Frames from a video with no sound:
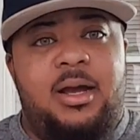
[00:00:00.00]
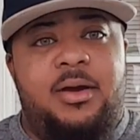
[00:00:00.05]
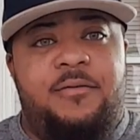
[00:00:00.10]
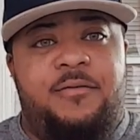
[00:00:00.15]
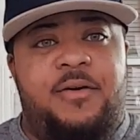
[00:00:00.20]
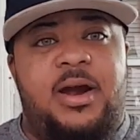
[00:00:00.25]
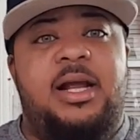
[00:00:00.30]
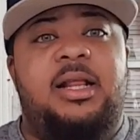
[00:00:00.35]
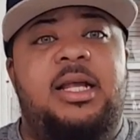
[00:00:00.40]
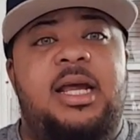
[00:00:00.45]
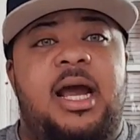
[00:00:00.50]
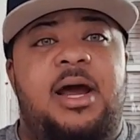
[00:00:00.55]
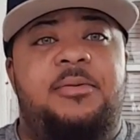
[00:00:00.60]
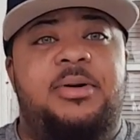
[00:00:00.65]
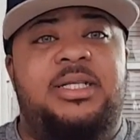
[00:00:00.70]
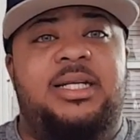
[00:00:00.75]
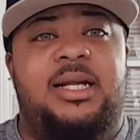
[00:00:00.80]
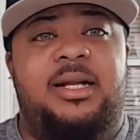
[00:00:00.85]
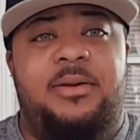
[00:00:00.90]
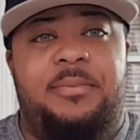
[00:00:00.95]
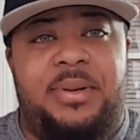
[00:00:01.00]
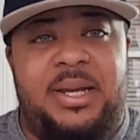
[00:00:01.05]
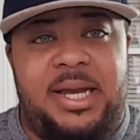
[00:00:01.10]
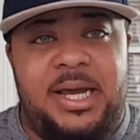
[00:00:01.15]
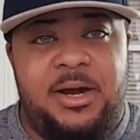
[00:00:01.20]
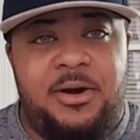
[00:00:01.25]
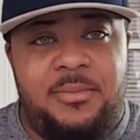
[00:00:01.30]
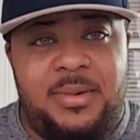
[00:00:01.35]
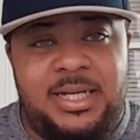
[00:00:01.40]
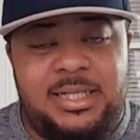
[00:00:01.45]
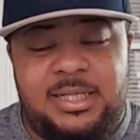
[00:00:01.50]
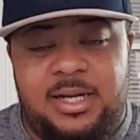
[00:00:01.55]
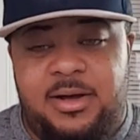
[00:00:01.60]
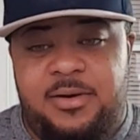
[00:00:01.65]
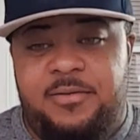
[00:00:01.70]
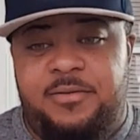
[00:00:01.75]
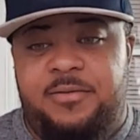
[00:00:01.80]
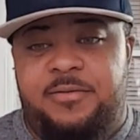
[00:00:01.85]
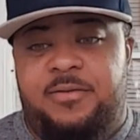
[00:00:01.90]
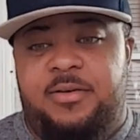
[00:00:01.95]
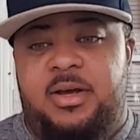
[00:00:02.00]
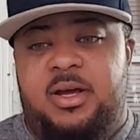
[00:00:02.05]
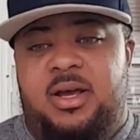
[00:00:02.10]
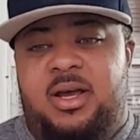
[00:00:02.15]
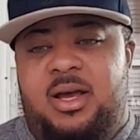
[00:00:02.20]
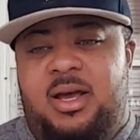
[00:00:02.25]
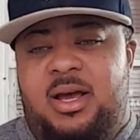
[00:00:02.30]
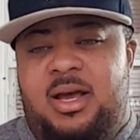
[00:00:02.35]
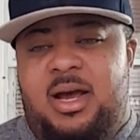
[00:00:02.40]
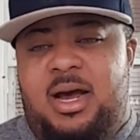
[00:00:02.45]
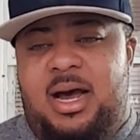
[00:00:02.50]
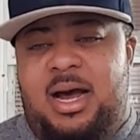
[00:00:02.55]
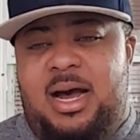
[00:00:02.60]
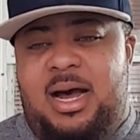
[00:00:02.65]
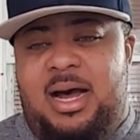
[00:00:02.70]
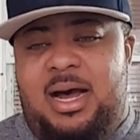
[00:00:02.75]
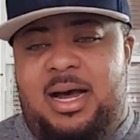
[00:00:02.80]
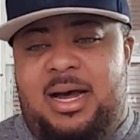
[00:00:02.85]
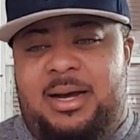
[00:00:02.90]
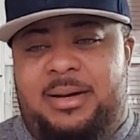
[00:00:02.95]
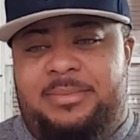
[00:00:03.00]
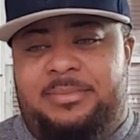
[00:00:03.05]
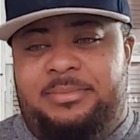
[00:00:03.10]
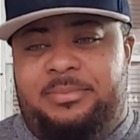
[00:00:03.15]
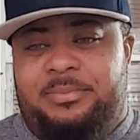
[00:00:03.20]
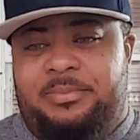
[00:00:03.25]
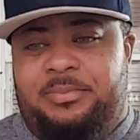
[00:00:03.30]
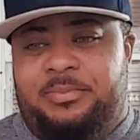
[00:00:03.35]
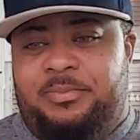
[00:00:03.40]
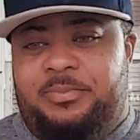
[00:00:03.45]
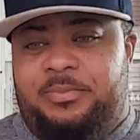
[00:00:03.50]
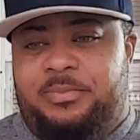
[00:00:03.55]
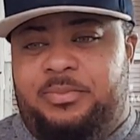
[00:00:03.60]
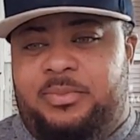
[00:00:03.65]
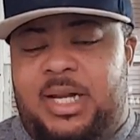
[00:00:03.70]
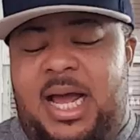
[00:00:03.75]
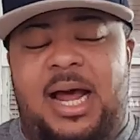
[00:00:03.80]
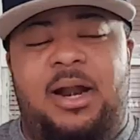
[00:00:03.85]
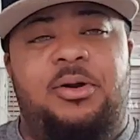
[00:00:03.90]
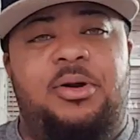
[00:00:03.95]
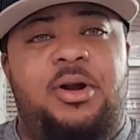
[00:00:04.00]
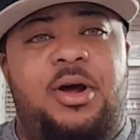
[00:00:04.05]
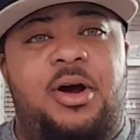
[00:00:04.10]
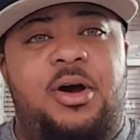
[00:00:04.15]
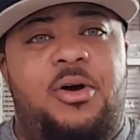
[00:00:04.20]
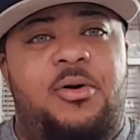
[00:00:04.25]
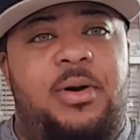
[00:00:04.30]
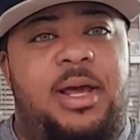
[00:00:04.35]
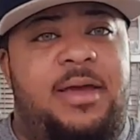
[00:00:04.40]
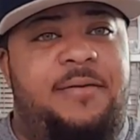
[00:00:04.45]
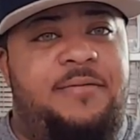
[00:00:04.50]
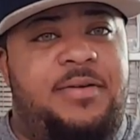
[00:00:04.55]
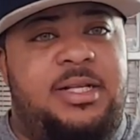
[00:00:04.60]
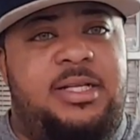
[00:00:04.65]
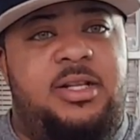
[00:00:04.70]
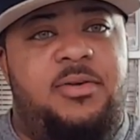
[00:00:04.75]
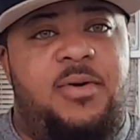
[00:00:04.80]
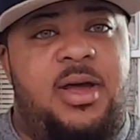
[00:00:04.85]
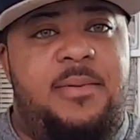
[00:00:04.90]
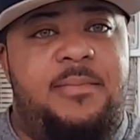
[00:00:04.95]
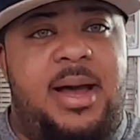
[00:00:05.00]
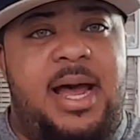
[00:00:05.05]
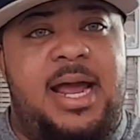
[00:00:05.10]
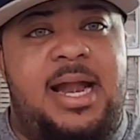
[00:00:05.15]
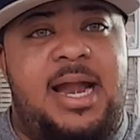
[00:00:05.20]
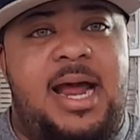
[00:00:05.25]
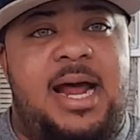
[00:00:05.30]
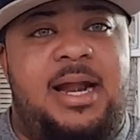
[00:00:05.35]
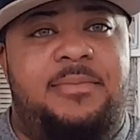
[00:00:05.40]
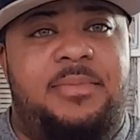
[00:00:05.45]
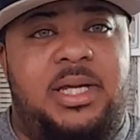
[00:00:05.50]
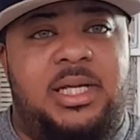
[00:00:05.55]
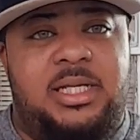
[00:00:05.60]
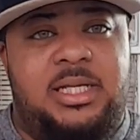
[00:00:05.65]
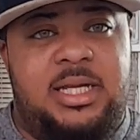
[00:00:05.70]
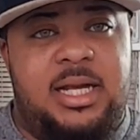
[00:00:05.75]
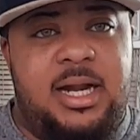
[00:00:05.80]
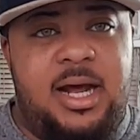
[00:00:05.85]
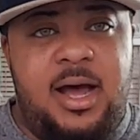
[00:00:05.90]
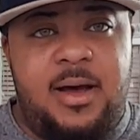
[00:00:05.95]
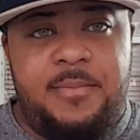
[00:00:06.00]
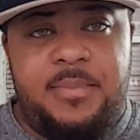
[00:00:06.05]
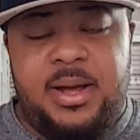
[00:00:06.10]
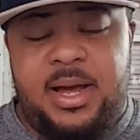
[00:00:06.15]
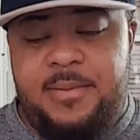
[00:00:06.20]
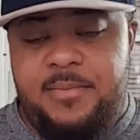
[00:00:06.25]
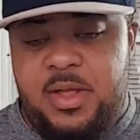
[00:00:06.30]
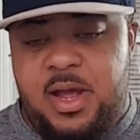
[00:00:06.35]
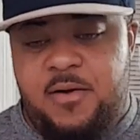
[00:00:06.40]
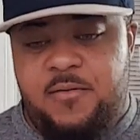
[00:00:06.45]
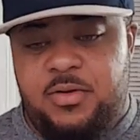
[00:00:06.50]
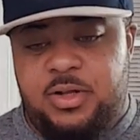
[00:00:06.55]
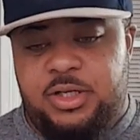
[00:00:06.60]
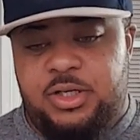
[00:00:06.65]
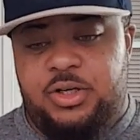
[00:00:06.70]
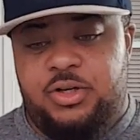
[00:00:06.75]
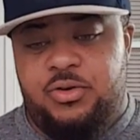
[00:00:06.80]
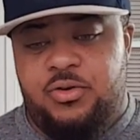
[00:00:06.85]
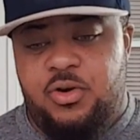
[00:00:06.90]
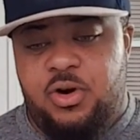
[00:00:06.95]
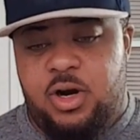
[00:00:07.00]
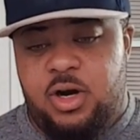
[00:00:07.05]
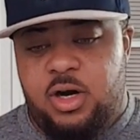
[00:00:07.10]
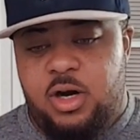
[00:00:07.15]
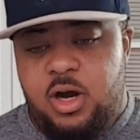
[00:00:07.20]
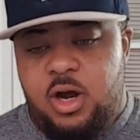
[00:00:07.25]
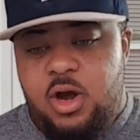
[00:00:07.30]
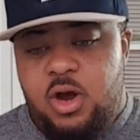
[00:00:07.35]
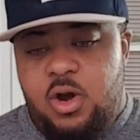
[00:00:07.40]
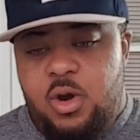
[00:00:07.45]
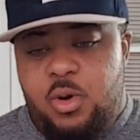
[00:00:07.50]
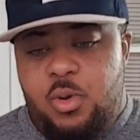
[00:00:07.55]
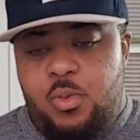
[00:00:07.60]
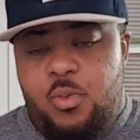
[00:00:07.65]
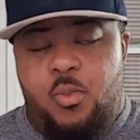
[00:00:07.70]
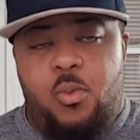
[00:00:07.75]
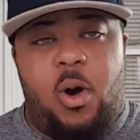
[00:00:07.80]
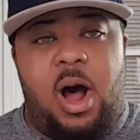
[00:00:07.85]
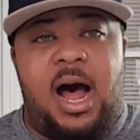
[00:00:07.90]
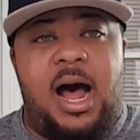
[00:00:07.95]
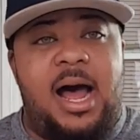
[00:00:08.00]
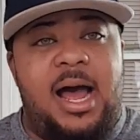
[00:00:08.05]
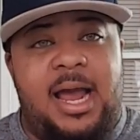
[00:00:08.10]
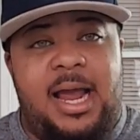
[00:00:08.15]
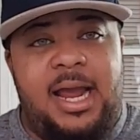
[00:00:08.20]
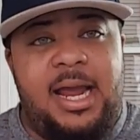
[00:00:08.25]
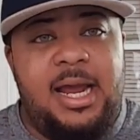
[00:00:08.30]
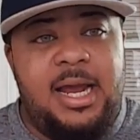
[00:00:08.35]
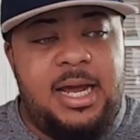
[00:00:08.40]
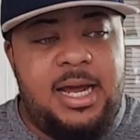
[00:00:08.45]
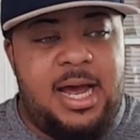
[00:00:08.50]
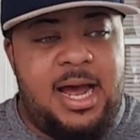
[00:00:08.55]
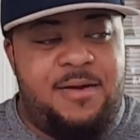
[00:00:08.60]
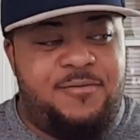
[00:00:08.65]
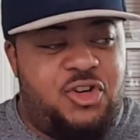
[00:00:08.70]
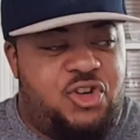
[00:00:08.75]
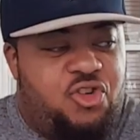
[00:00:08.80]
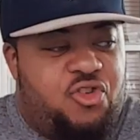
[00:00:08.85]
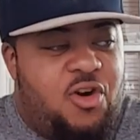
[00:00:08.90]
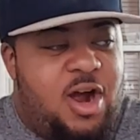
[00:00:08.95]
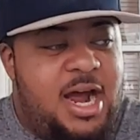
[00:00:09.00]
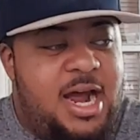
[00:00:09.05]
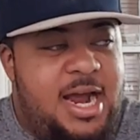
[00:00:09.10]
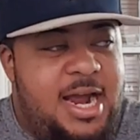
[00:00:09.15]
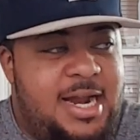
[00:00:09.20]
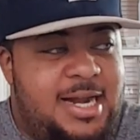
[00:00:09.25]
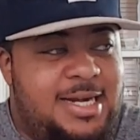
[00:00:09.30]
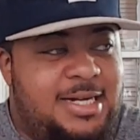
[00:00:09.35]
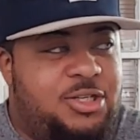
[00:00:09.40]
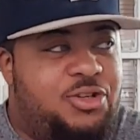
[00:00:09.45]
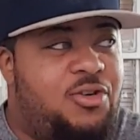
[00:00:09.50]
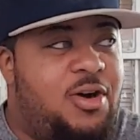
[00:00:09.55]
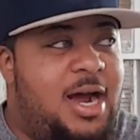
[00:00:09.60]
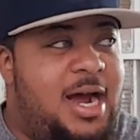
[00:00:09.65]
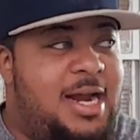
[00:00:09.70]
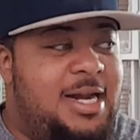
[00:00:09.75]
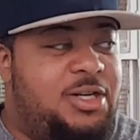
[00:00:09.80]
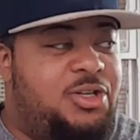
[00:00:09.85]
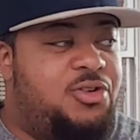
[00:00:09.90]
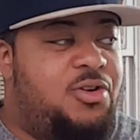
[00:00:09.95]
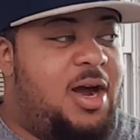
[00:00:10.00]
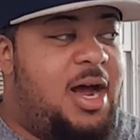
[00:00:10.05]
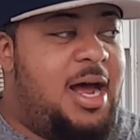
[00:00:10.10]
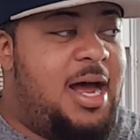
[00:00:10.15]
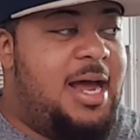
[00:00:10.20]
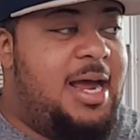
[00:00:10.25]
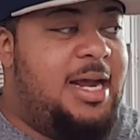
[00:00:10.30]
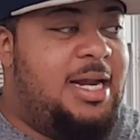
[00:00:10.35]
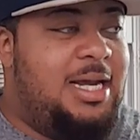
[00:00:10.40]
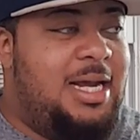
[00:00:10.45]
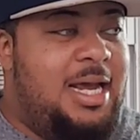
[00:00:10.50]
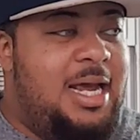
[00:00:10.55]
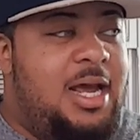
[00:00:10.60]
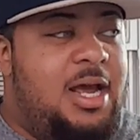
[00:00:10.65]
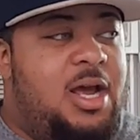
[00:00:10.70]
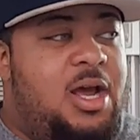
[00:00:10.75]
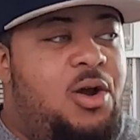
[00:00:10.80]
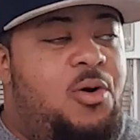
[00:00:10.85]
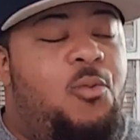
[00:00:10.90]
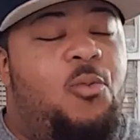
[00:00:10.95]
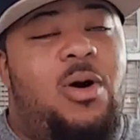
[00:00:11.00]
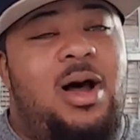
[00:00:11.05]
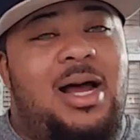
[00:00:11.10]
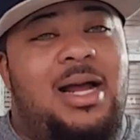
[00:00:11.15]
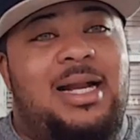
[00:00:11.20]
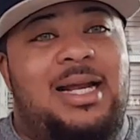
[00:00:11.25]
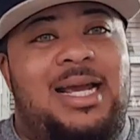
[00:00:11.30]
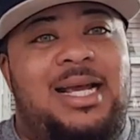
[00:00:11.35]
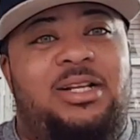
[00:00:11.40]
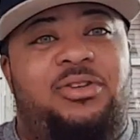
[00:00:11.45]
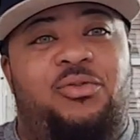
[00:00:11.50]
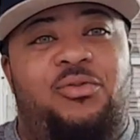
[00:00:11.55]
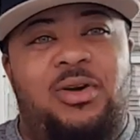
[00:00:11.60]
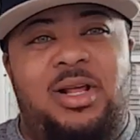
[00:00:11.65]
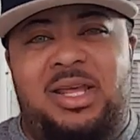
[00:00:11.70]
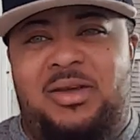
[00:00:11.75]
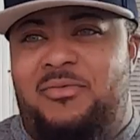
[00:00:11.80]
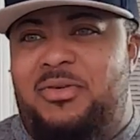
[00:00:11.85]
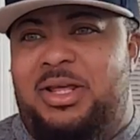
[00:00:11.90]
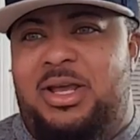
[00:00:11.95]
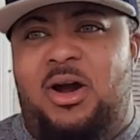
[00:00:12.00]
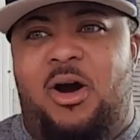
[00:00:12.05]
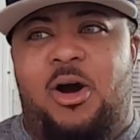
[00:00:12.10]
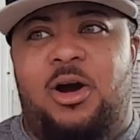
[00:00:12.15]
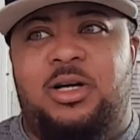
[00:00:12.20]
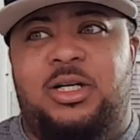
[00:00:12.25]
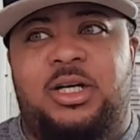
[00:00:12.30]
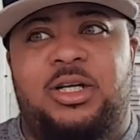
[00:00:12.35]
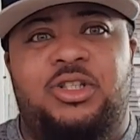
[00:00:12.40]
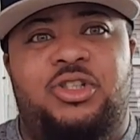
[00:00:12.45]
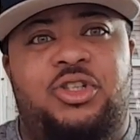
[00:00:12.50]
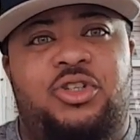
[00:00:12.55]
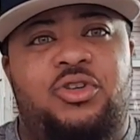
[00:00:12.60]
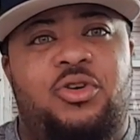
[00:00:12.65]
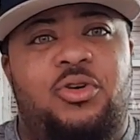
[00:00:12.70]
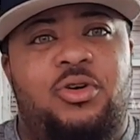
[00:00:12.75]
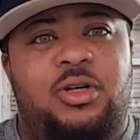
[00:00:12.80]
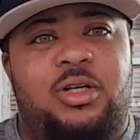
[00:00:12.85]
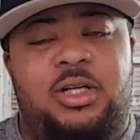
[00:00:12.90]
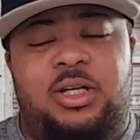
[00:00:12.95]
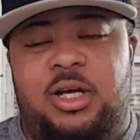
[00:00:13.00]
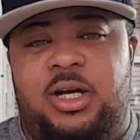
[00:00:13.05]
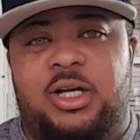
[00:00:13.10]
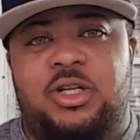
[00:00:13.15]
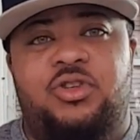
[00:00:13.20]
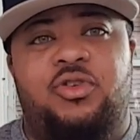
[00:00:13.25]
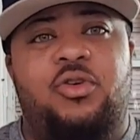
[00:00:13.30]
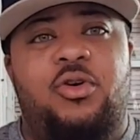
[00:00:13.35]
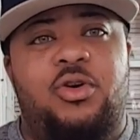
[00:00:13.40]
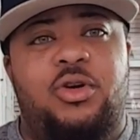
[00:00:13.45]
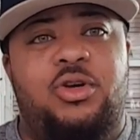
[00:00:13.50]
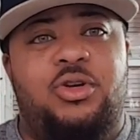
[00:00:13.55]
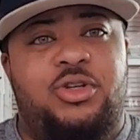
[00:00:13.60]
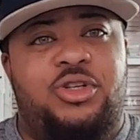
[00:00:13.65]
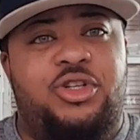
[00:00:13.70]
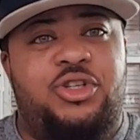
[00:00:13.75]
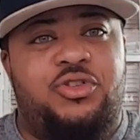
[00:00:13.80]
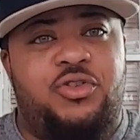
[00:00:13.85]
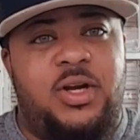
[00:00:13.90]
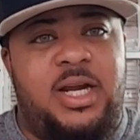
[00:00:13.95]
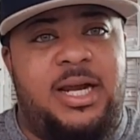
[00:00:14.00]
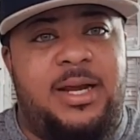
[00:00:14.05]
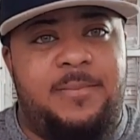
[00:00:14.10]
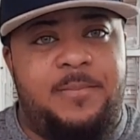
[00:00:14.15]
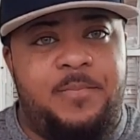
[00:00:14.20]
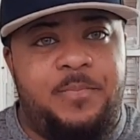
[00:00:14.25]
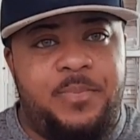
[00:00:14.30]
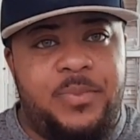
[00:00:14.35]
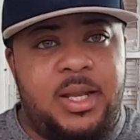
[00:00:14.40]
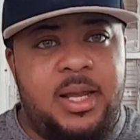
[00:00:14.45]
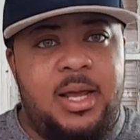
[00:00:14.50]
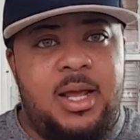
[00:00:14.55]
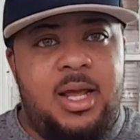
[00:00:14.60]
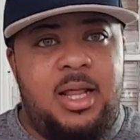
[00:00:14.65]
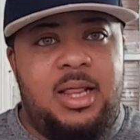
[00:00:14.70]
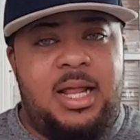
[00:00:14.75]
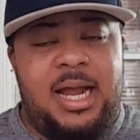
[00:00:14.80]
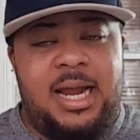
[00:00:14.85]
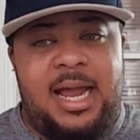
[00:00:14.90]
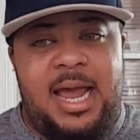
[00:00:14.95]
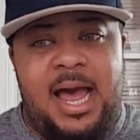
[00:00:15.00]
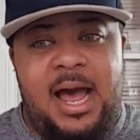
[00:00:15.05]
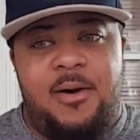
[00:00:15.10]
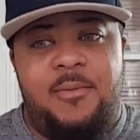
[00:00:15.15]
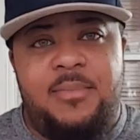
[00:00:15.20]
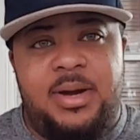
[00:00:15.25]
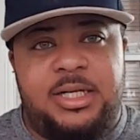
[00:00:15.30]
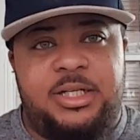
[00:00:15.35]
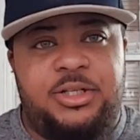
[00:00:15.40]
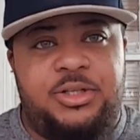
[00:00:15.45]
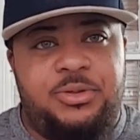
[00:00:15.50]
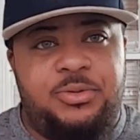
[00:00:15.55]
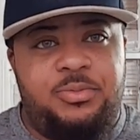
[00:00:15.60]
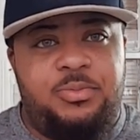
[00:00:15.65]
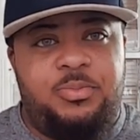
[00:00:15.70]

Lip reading: frankly, I always end up peeing on myself. I don't know if it's the way my anatomy is set up. I'm not really sure why. I've tried and tried and tried. One, it's really hard to control your stream, like how much pee